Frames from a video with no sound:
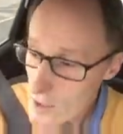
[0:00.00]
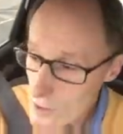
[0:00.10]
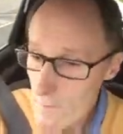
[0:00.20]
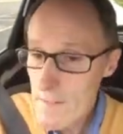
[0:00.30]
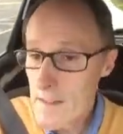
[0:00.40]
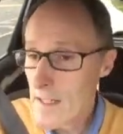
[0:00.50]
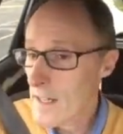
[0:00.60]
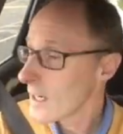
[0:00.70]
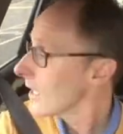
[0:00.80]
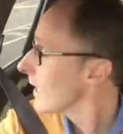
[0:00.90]
Nothing
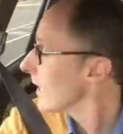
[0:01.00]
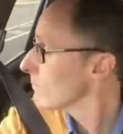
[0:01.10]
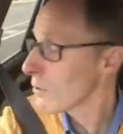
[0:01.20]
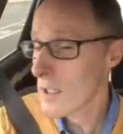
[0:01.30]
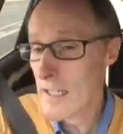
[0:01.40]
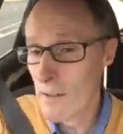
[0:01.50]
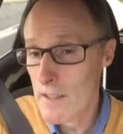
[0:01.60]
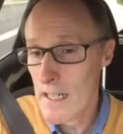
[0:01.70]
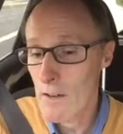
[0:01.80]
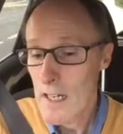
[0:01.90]
there, I'm pulling out.
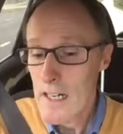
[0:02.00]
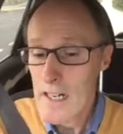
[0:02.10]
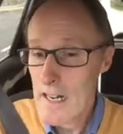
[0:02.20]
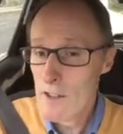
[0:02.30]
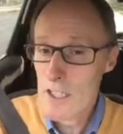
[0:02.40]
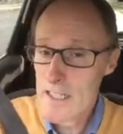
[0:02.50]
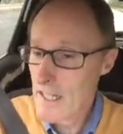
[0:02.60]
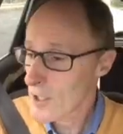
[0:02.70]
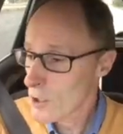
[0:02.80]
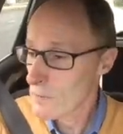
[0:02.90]
Now, I'm going to
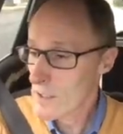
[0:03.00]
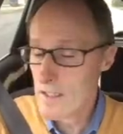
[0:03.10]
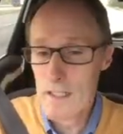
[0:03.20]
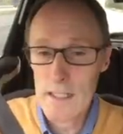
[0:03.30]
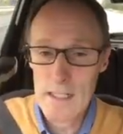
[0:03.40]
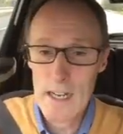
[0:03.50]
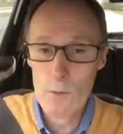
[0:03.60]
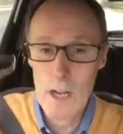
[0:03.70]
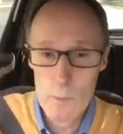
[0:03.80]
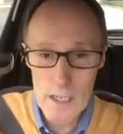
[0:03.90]
catch up this car
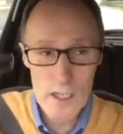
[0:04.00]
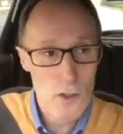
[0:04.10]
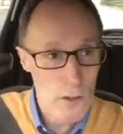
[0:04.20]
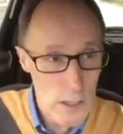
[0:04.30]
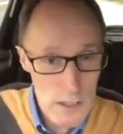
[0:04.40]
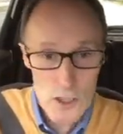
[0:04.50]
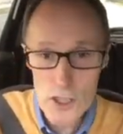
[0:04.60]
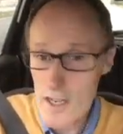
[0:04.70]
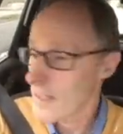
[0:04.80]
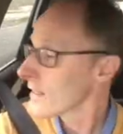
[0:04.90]
quite quickly, so I'm going to
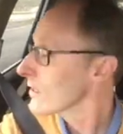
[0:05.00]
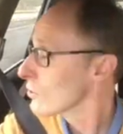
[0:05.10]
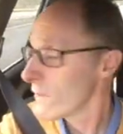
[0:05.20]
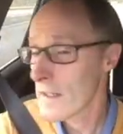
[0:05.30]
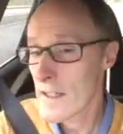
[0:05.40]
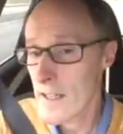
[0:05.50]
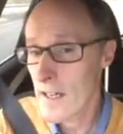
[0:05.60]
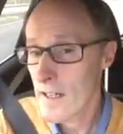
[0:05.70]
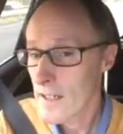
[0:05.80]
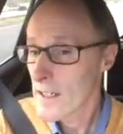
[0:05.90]
check. Nothing there,
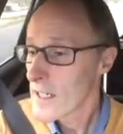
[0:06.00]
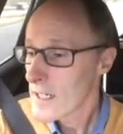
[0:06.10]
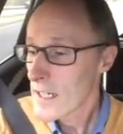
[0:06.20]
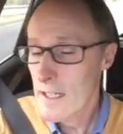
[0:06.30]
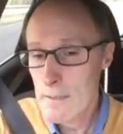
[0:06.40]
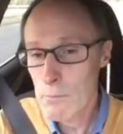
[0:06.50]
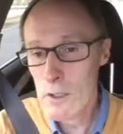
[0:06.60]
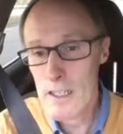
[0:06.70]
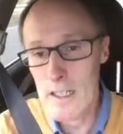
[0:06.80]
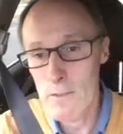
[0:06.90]
and I'm
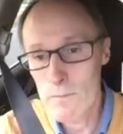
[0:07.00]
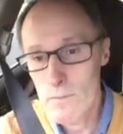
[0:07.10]
pulling out.